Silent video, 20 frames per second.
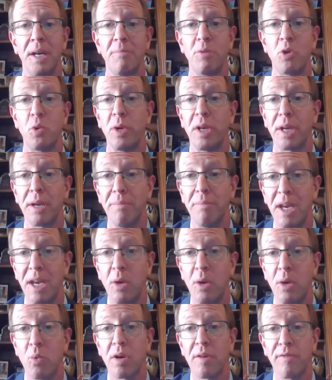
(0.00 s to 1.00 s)
Between committee
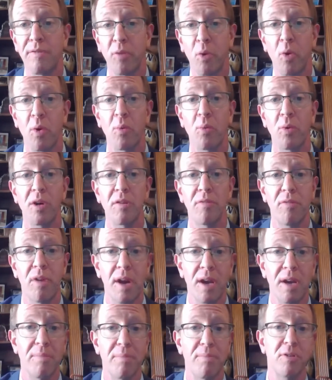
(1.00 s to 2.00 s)
work, floor work,
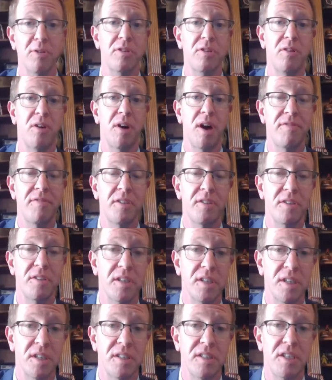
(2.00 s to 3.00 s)
running a personal office,
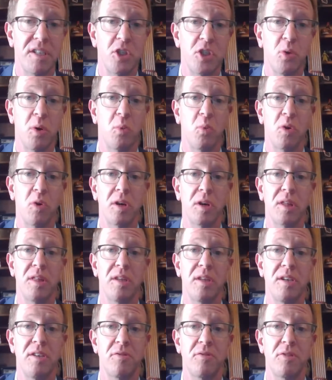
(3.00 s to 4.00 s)
and constituent work in the
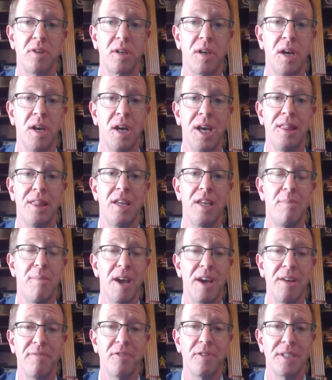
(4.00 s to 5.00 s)
district, the
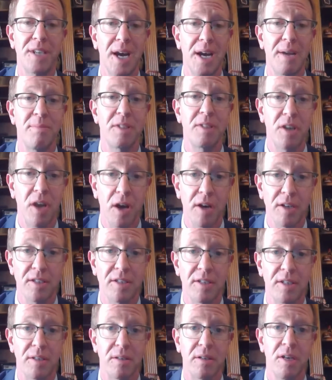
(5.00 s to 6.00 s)
demand for time is
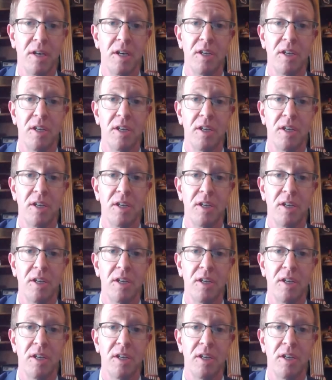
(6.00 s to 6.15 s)
constant.